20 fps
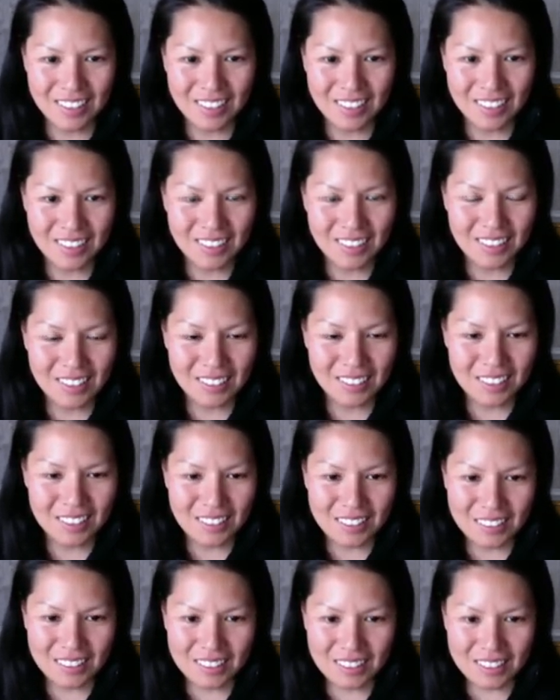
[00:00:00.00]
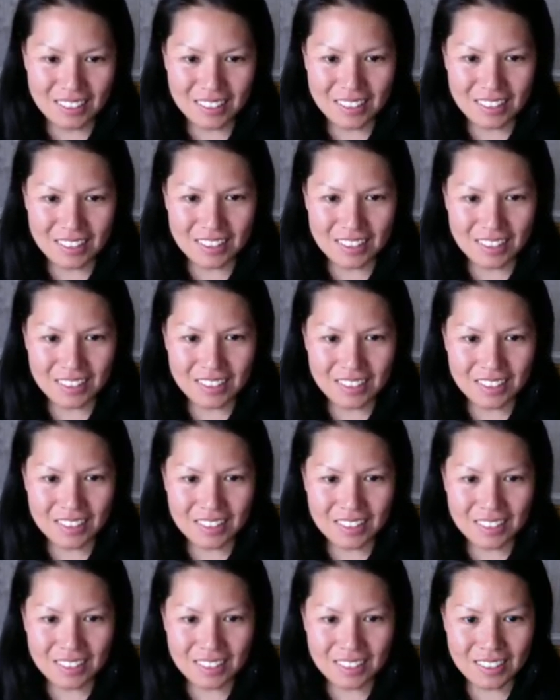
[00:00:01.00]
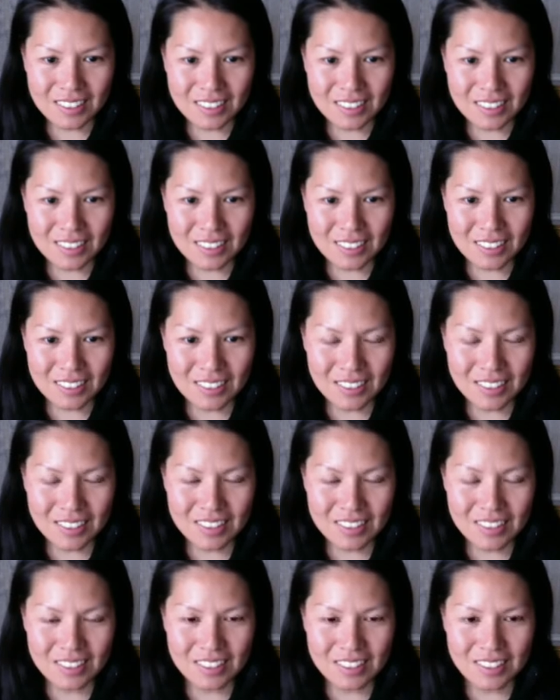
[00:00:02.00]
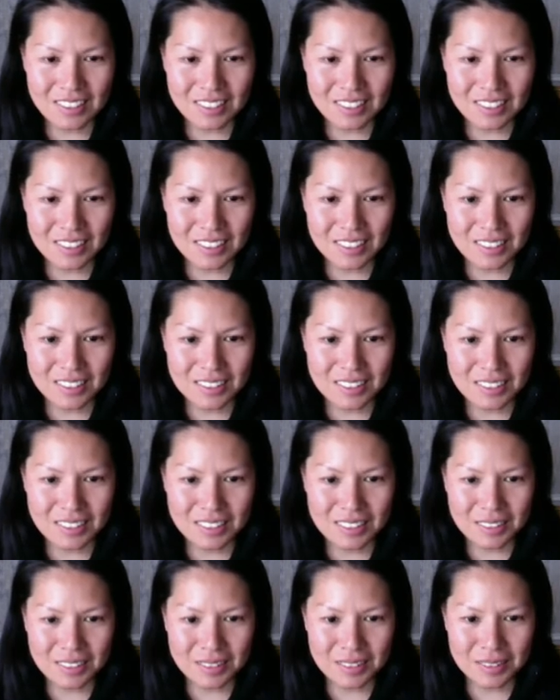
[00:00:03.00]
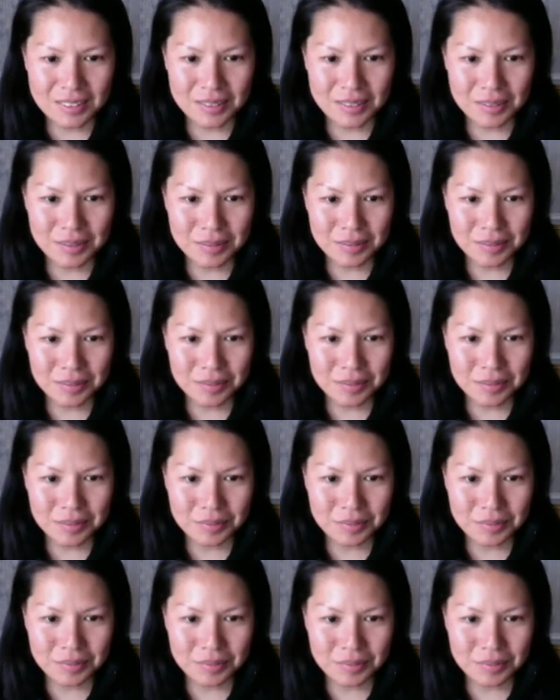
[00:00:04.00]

No words are spoken by the person on screen.